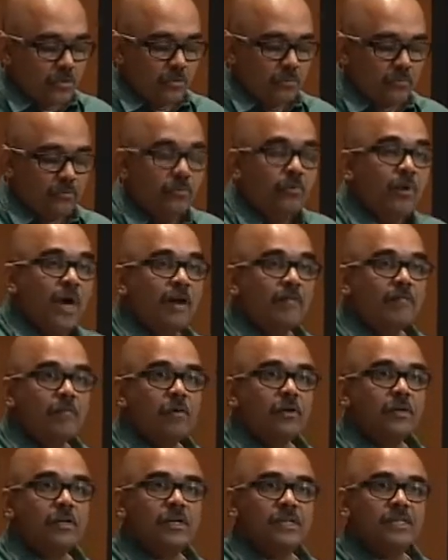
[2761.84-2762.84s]
you have
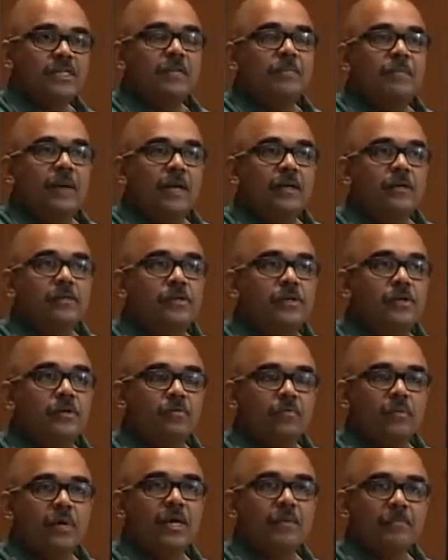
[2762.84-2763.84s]
more glitzy
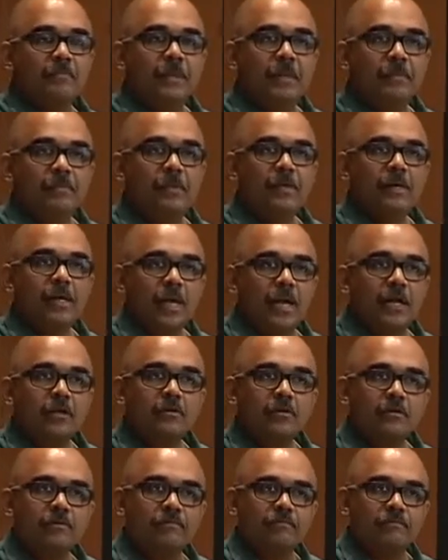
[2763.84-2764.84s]
packaging where people
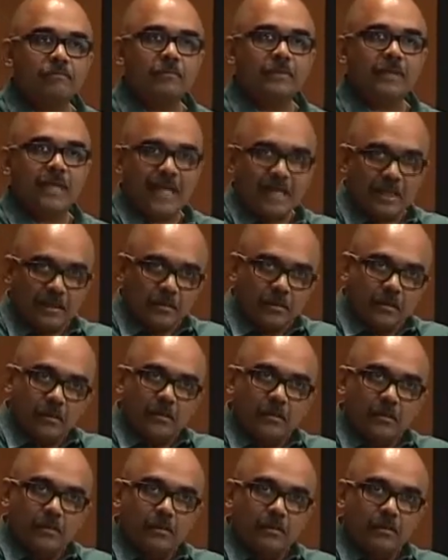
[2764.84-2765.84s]
kind of take
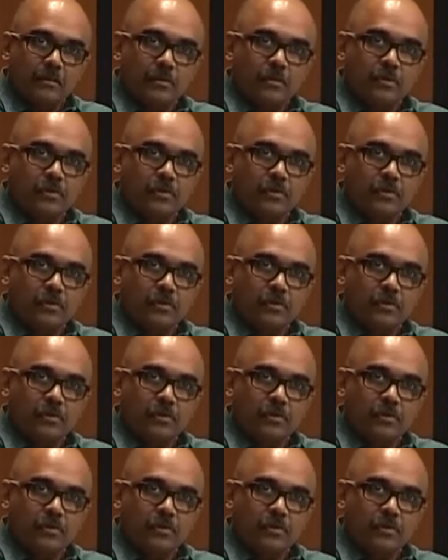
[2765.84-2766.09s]
the.